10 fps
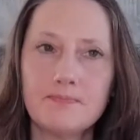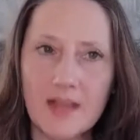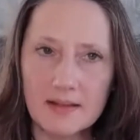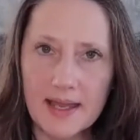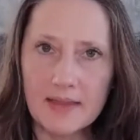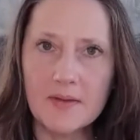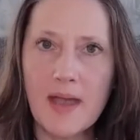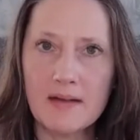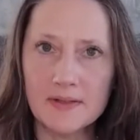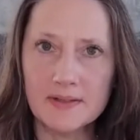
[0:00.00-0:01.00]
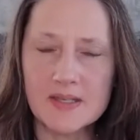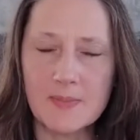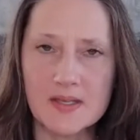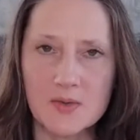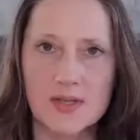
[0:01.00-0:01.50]
like the
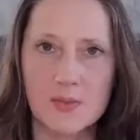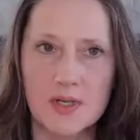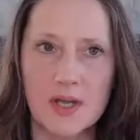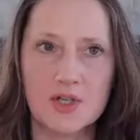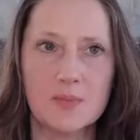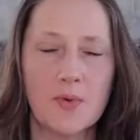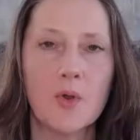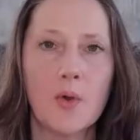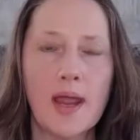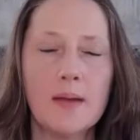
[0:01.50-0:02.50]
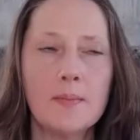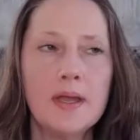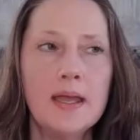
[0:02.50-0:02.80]
mindfulness-based stress reduction program,